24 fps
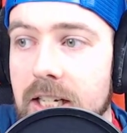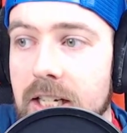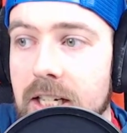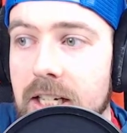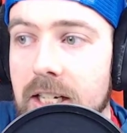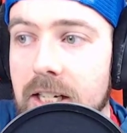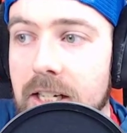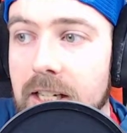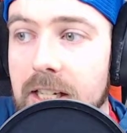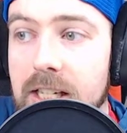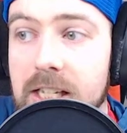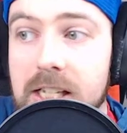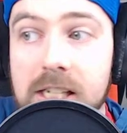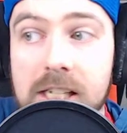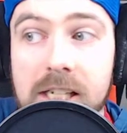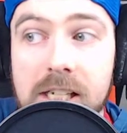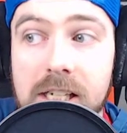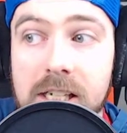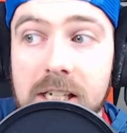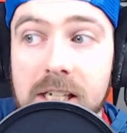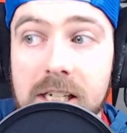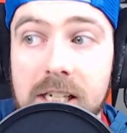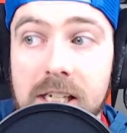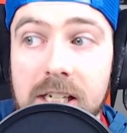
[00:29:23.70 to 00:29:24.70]

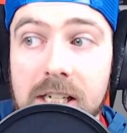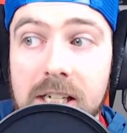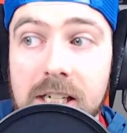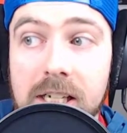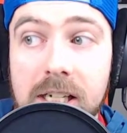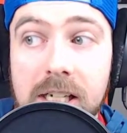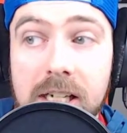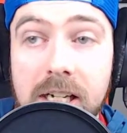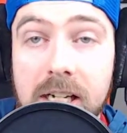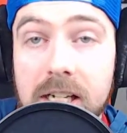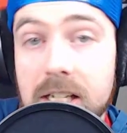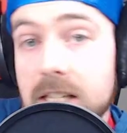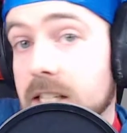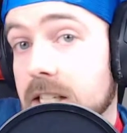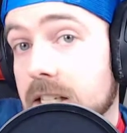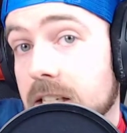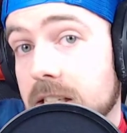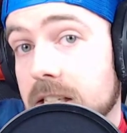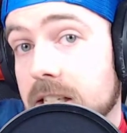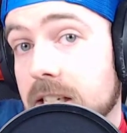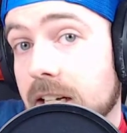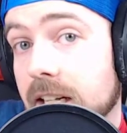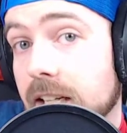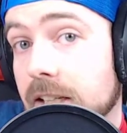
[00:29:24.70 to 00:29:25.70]
he hits
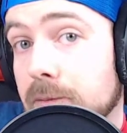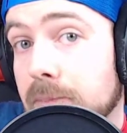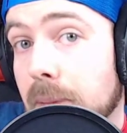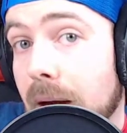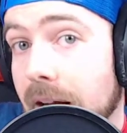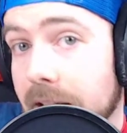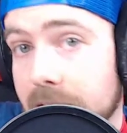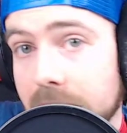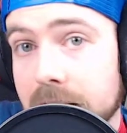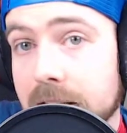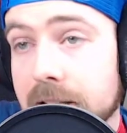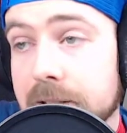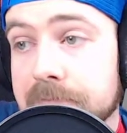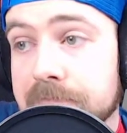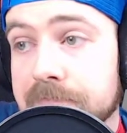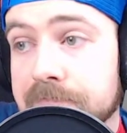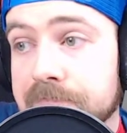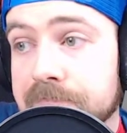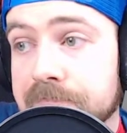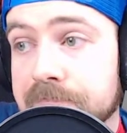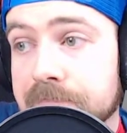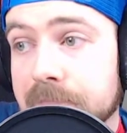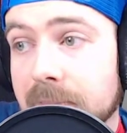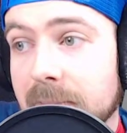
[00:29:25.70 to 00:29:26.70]
his kill bind,
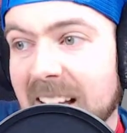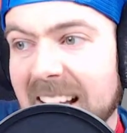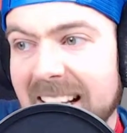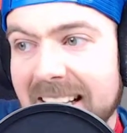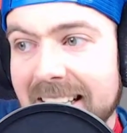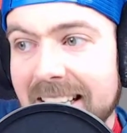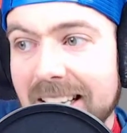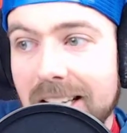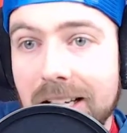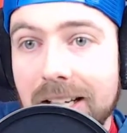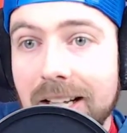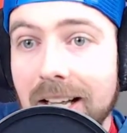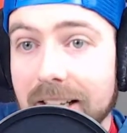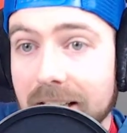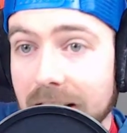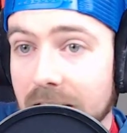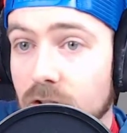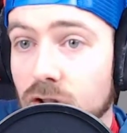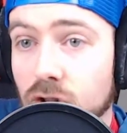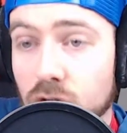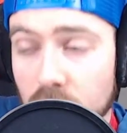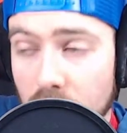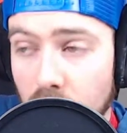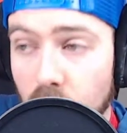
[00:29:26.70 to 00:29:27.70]
and
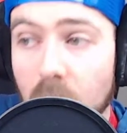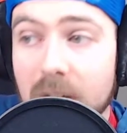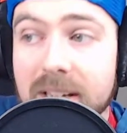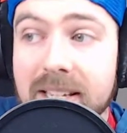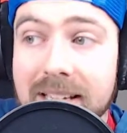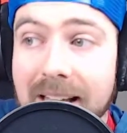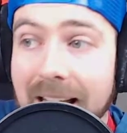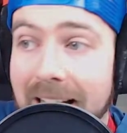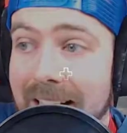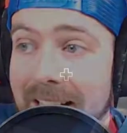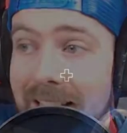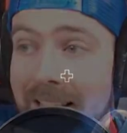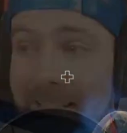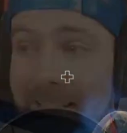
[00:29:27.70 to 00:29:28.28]
there wasn't anything